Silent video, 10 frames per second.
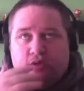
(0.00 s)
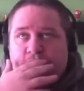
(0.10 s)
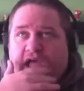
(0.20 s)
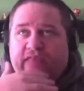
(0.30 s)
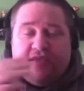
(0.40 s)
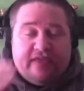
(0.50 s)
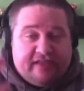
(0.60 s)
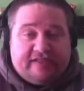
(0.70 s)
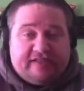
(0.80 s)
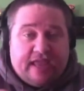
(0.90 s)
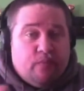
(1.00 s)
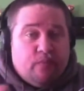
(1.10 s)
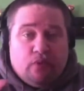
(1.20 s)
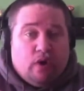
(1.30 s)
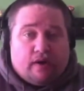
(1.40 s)
I think this game
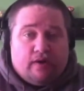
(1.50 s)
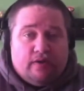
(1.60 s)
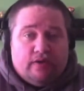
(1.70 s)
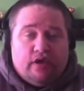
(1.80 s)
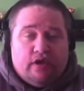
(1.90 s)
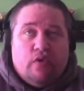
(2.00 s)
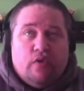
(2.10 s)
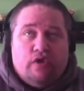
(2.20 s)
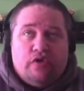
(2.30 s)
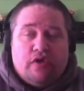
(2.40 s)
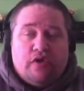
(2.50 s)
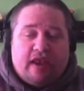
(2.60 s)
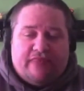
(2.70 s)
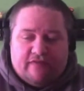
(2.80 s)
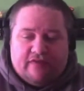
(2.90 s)
will work. You got to
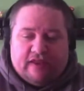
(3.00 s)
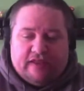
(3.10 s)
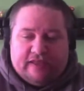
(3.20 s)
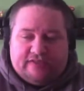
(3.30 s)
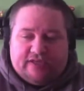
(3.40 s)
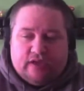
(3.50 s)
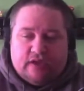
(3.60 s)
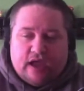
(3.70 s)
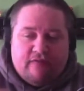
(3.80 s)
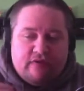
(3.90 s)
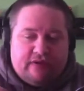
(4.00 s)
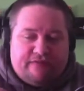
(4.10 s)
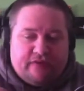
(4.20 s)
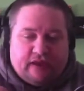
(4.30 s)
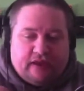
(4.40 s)
think of it like this. I really
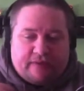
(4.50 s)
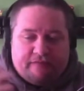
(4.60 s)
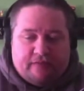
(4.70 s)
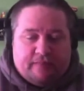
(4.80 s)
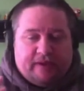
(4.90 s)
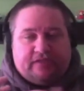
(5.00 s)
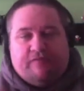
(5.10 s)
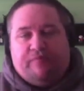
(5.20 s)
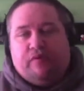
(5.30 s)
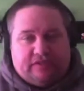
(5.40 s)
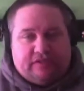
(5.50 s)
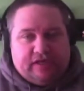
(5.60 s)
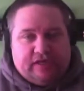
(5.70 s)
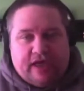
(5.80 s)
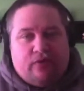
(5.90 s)
feel like, for myself
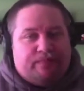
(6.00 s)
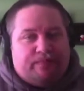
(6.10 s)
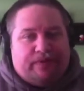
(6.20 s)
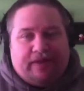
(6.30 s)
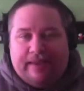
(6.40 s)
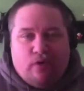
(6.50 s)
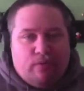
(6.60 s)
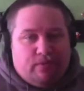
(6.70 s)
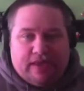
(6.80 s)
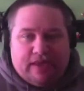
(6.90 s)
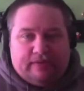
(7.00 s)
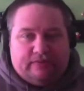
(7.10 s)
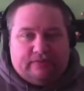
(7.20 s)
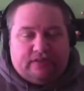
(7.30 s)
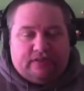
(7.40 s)
personally, I don't play mobile
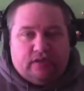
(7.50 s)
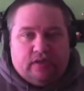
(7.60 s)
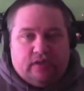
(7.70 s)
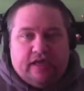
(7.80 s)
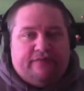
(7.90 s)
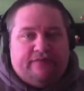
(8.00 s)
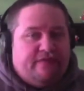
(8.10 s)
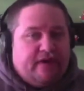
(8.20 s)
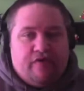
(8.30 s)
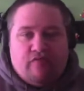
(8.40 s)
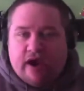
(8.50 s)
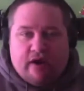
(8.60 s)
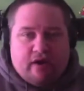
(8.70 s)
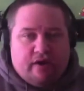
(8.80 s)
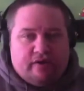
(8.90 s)
games. It's very
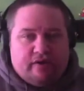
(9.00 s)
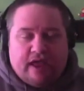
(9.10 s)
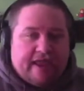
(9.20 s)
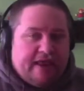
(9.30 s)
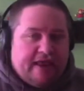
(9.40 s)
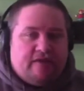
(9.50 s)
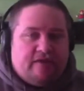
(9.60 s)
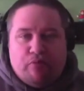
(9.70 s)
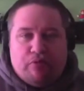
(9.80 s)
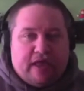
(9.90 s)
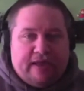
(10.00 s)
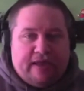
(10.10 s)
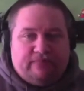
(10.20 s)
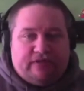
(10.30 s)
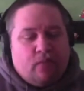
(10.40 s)
rare that I get into mobile
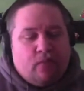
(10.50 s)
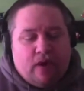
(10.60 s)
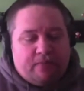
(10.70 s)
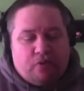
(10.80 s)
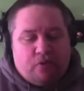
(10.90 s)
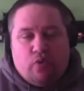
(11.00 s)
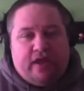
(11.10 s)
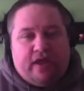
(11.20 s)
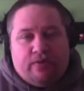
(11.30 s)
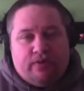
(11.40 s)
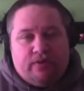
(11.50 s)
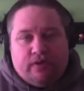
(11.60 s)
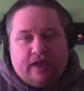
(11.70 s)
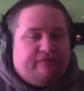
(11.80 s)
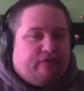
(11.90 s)
games. I wind up quitting them
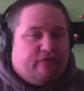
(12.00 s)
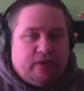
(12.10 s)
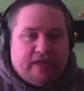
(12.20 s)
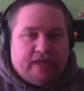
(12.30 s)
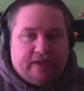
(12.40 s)
after a week.